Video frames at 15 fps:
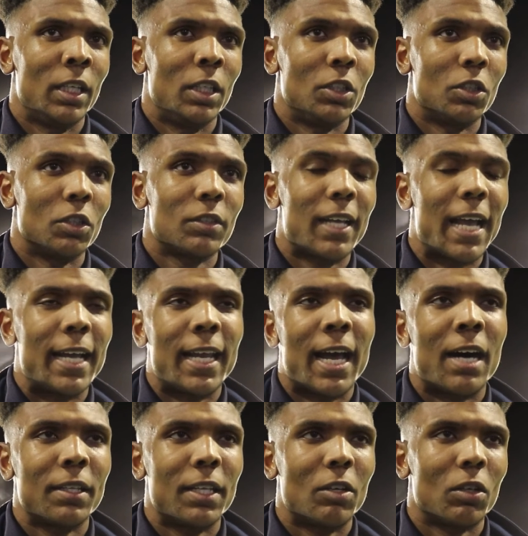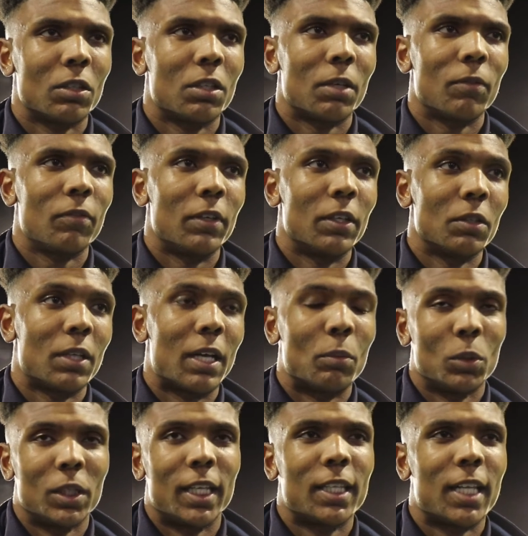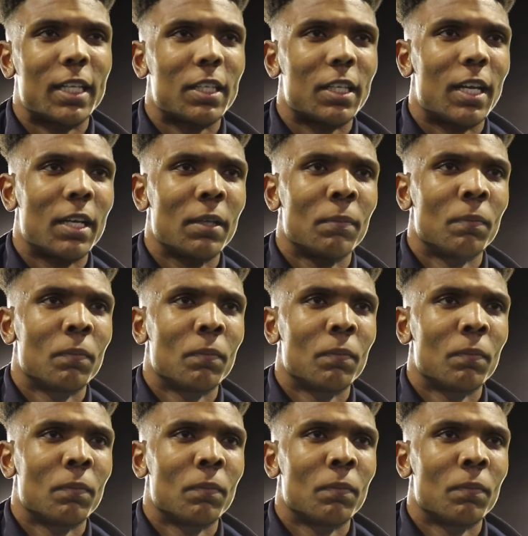It's just getting it out there onto the field, and we did that today.